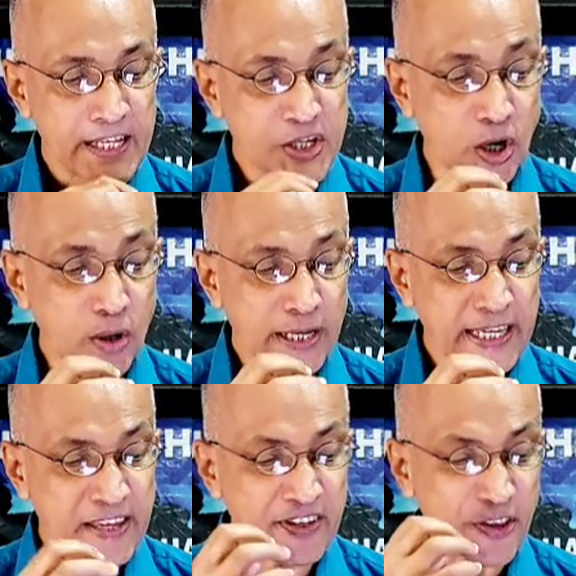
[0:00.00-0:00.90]
So
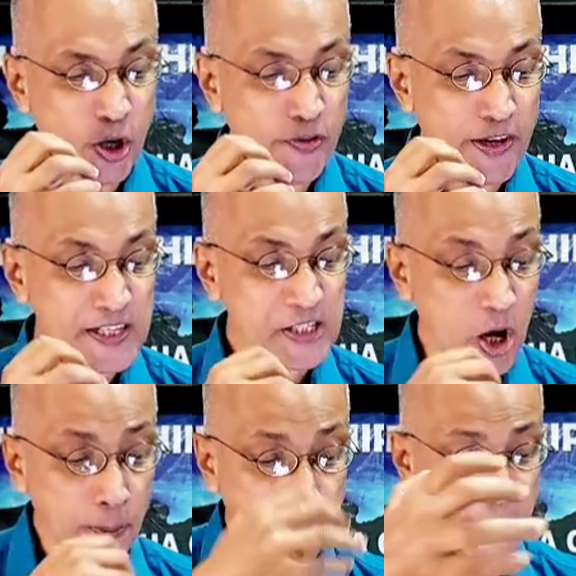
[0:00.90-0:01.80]
even though there is
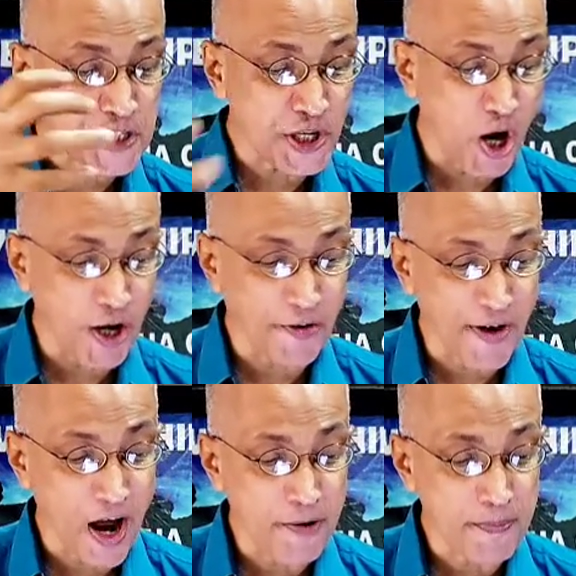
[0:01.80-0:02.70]
oppression all
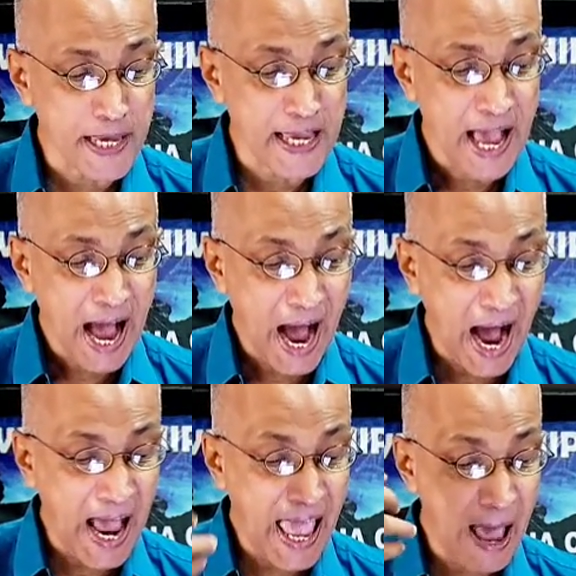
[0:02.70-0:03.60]
around me,
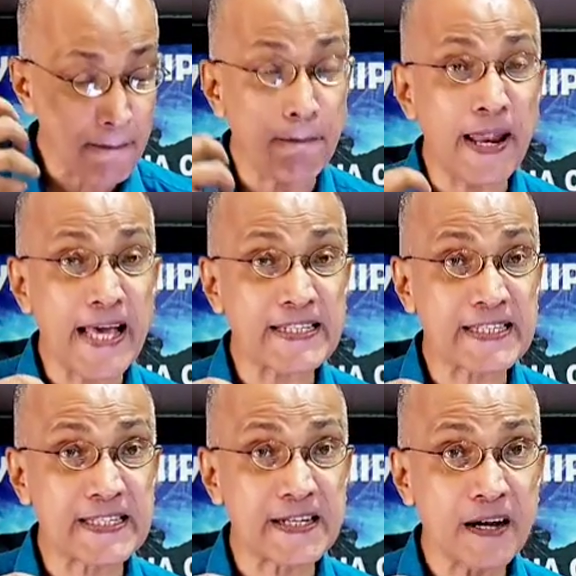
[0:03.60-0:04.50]
I am
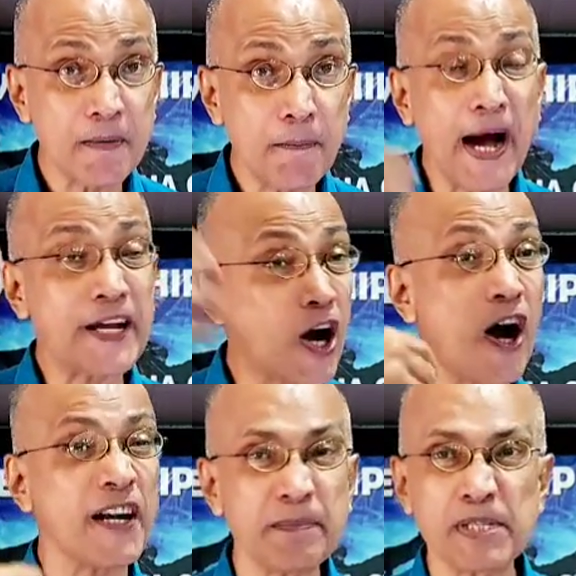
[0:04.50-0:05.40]
blessed by
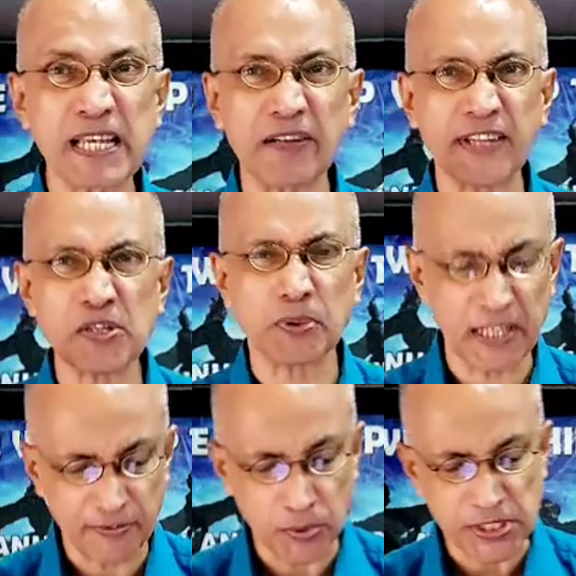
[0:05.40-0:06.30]
God Himself. That's what
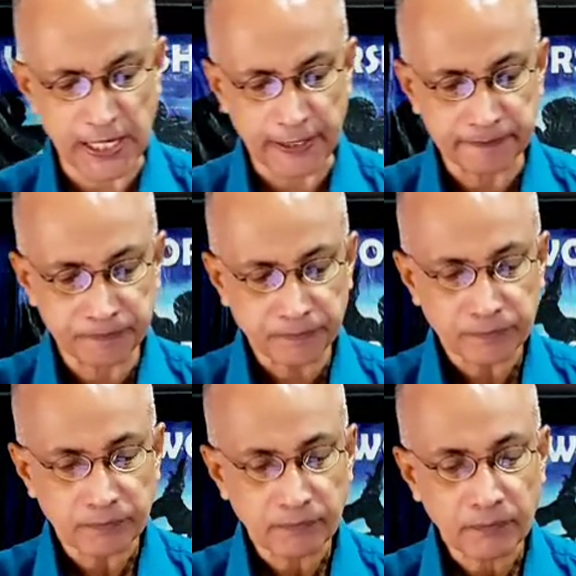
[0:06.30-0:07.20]
David was saying.
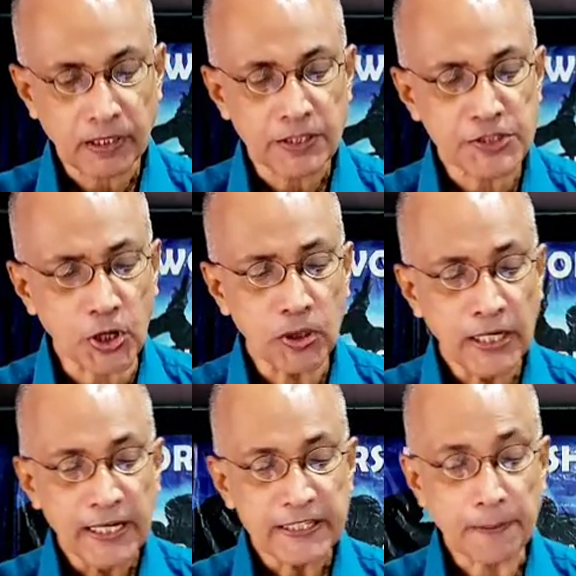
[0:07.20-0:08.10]
So
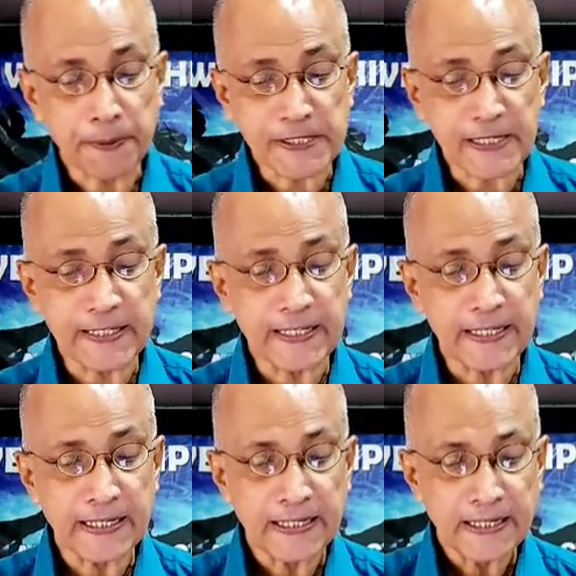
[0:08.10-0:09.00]
the prison
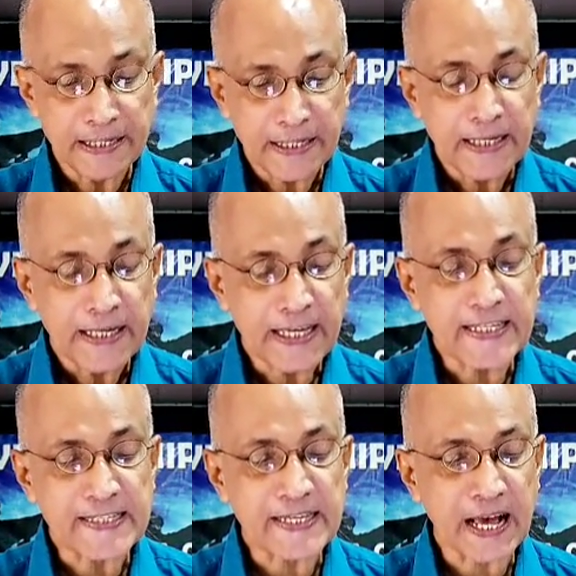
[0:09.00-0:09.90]

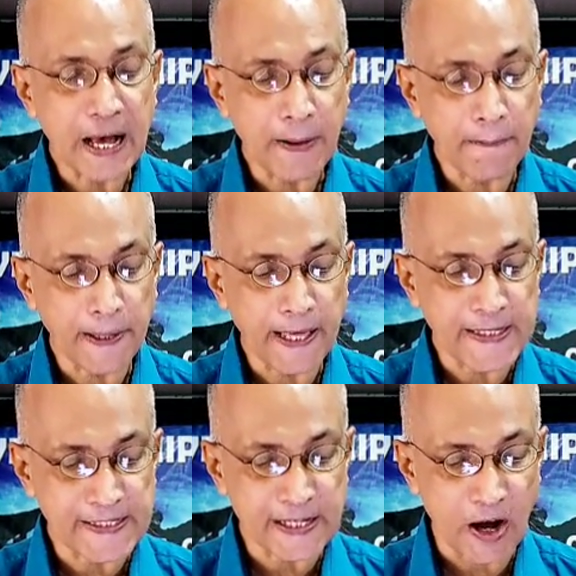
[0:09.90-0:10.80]
is a
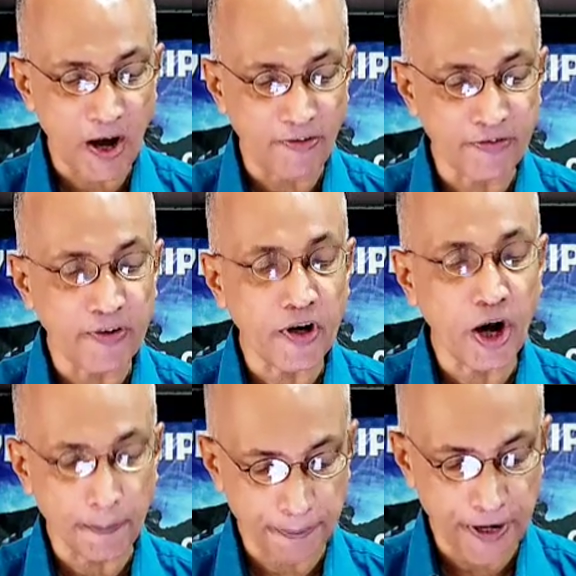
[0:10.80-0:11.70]
place of
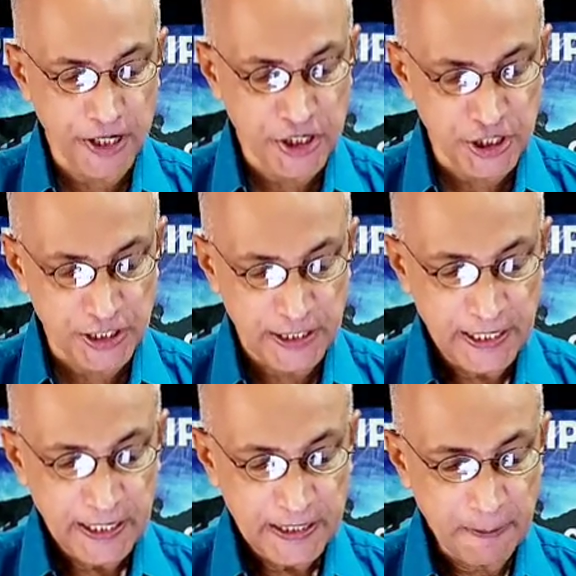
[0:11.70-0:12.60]
oppression.
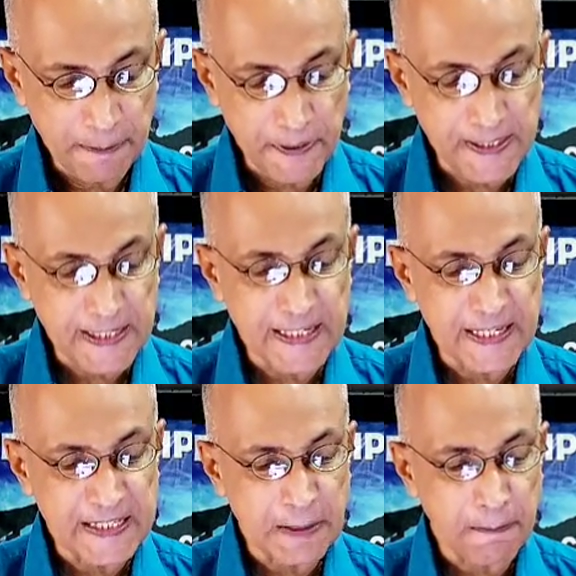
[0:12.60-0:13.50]
The prison
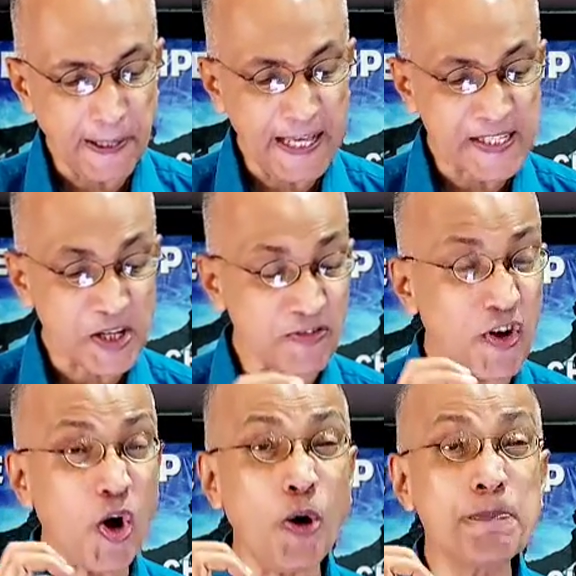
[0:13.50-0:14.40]
is a place of
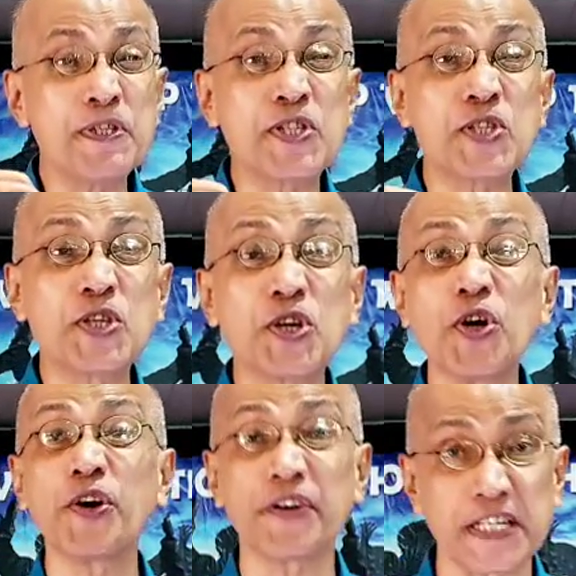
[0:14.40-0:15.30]

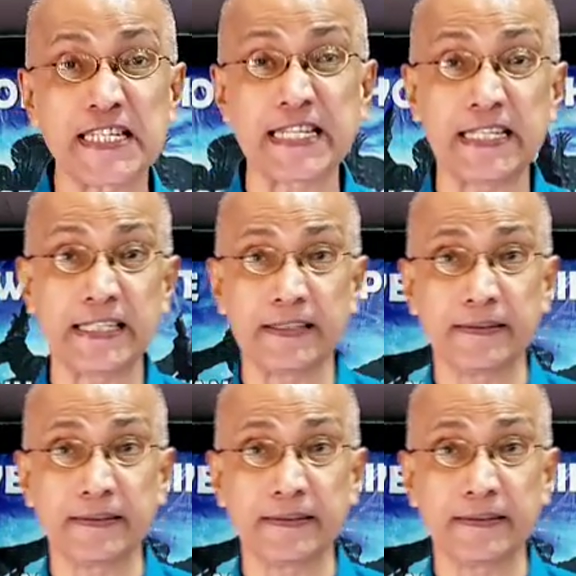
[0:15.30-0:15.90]
obscurity.